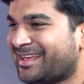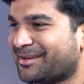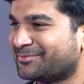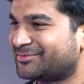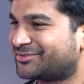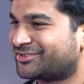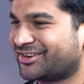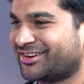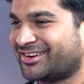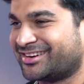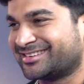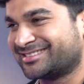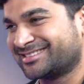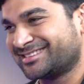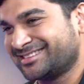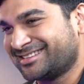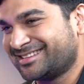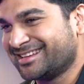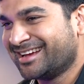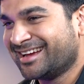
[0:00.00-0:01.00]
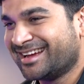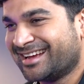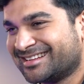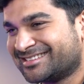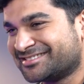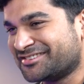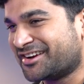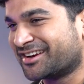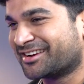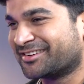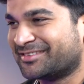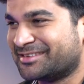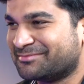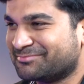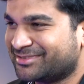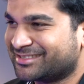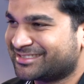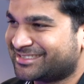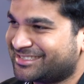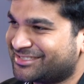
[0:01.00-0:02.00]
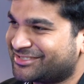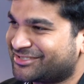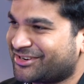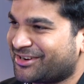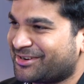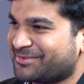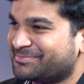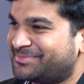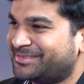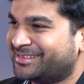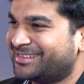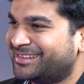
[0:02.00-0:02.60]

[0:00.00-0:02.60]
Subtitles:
I'm sure it's not a one-person job.